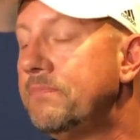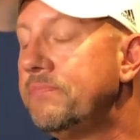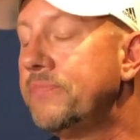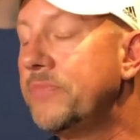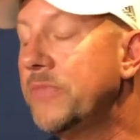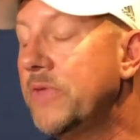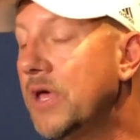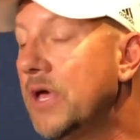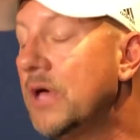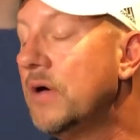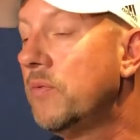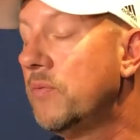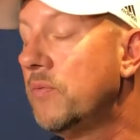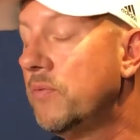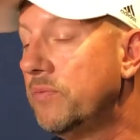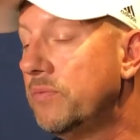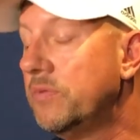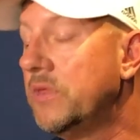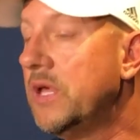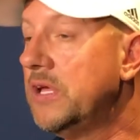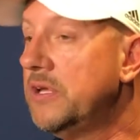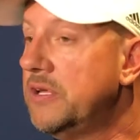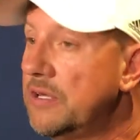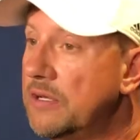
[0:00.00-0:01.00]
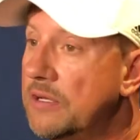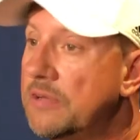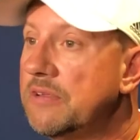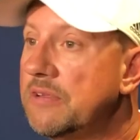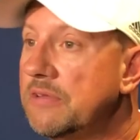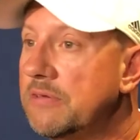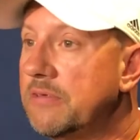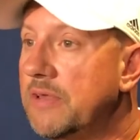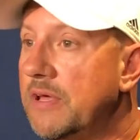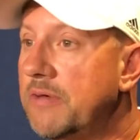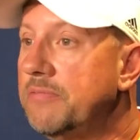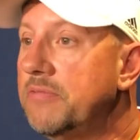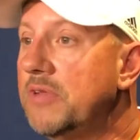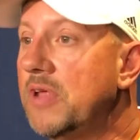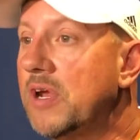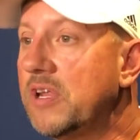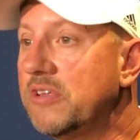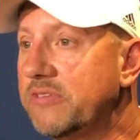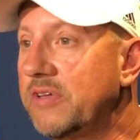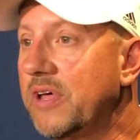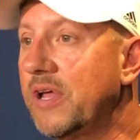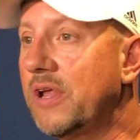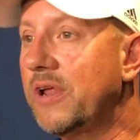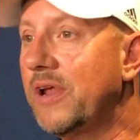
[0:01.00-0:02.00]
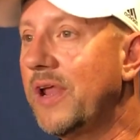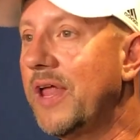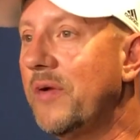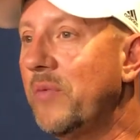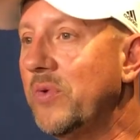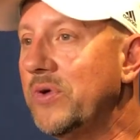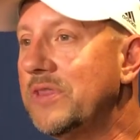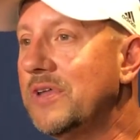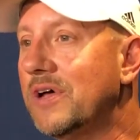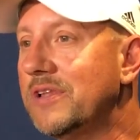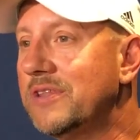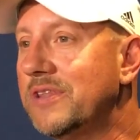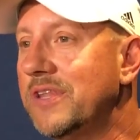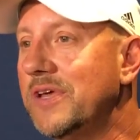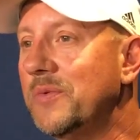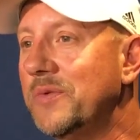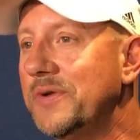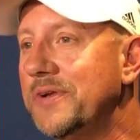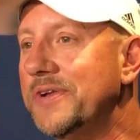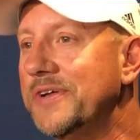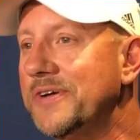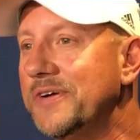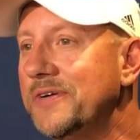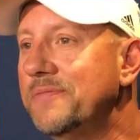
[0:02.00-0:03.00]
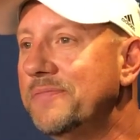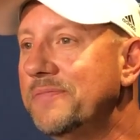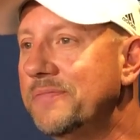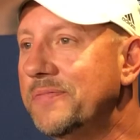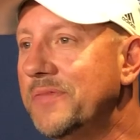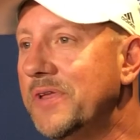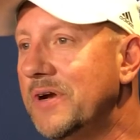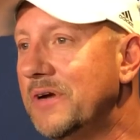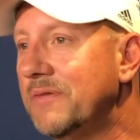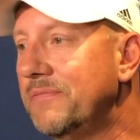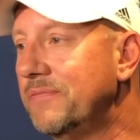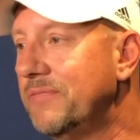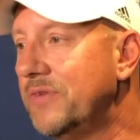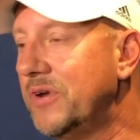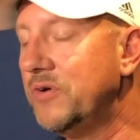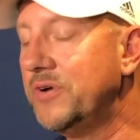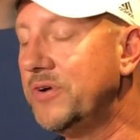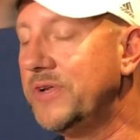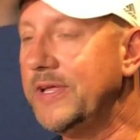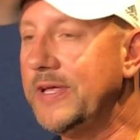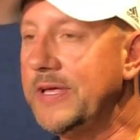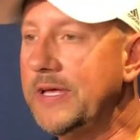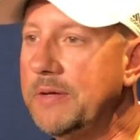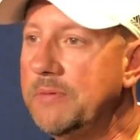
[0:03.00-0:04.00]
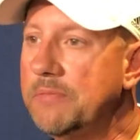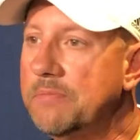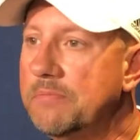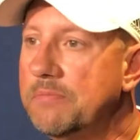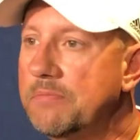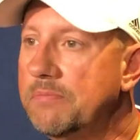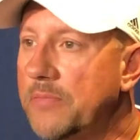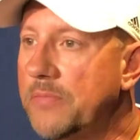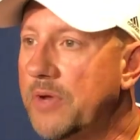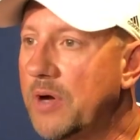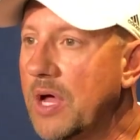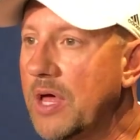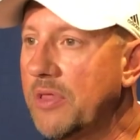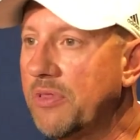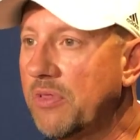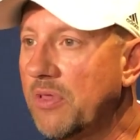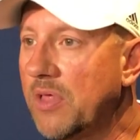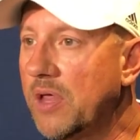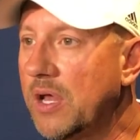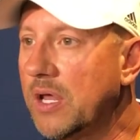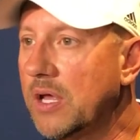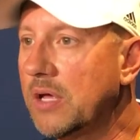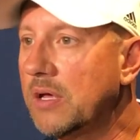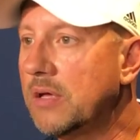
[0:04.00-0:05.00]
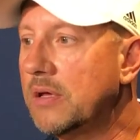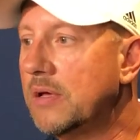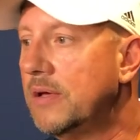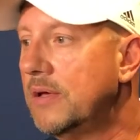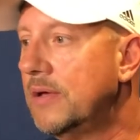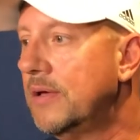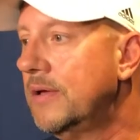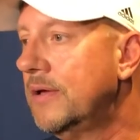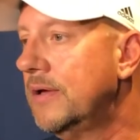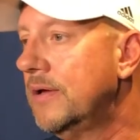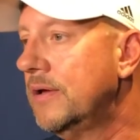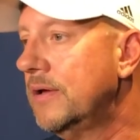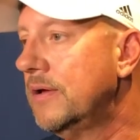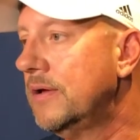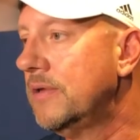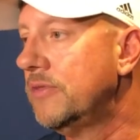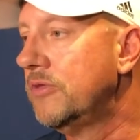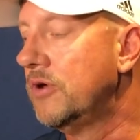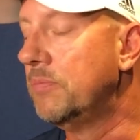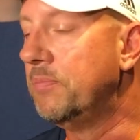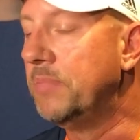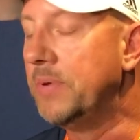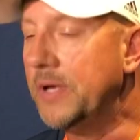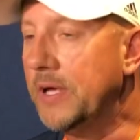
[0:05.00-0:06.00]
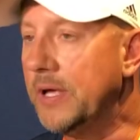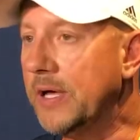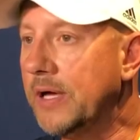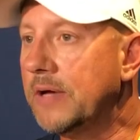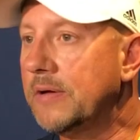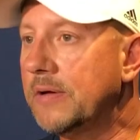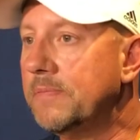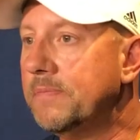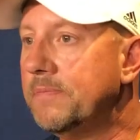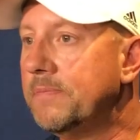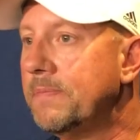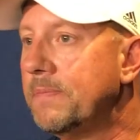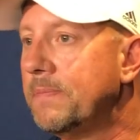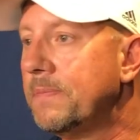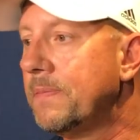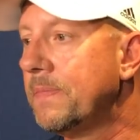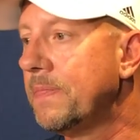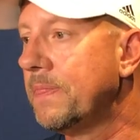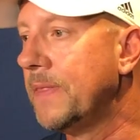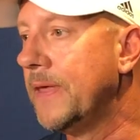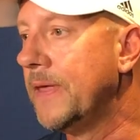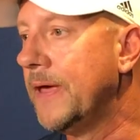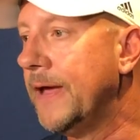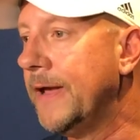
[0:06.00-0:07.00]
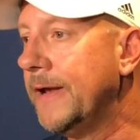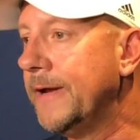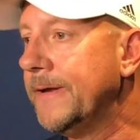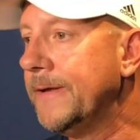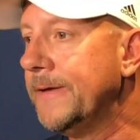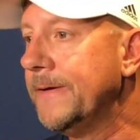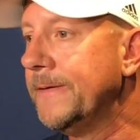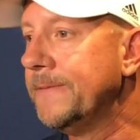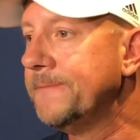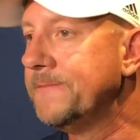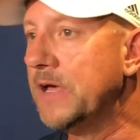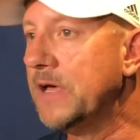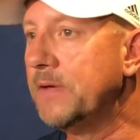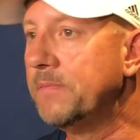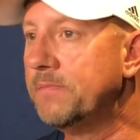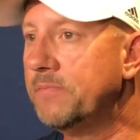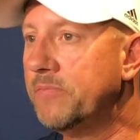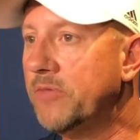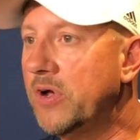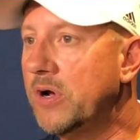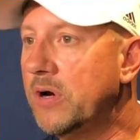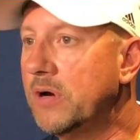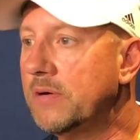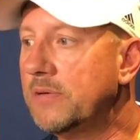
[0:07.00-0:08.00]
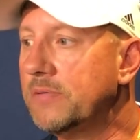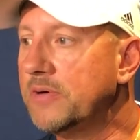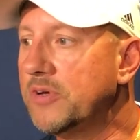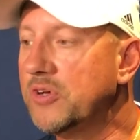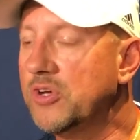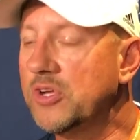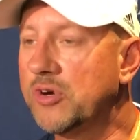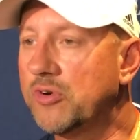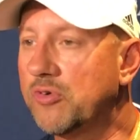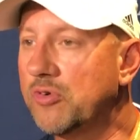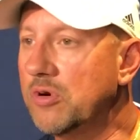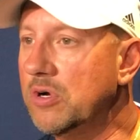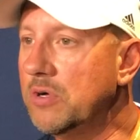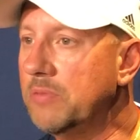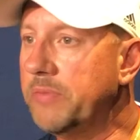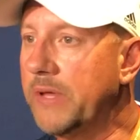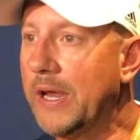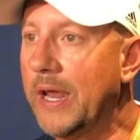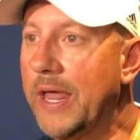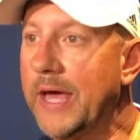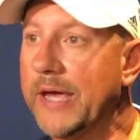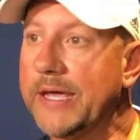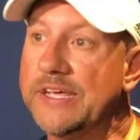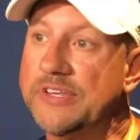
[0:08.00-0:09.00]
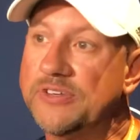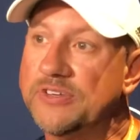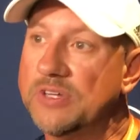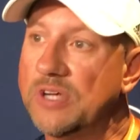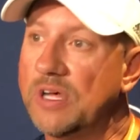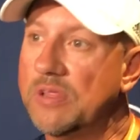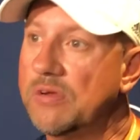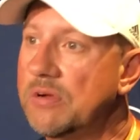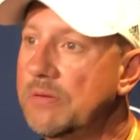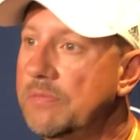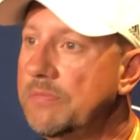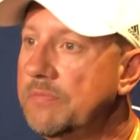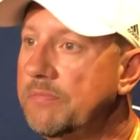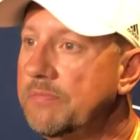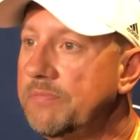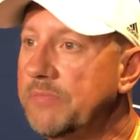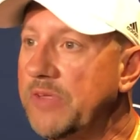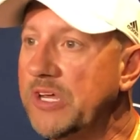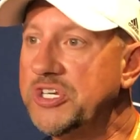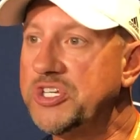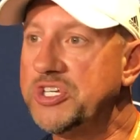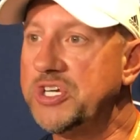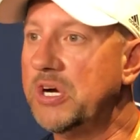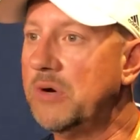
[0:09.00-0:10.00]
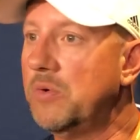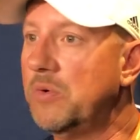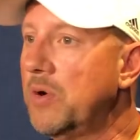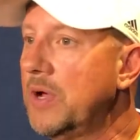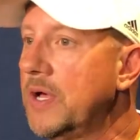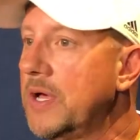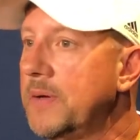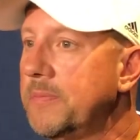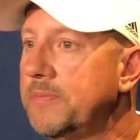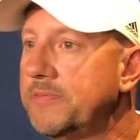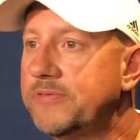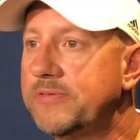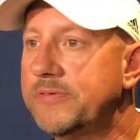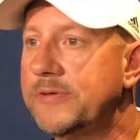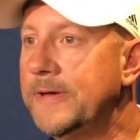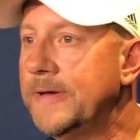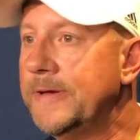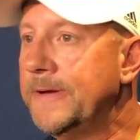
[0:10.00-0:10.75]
Yeah, they do. They've done exactly like we thought they would do. They're deep, they're athletic, they're big, and they're a good group. They like each other. They share reps.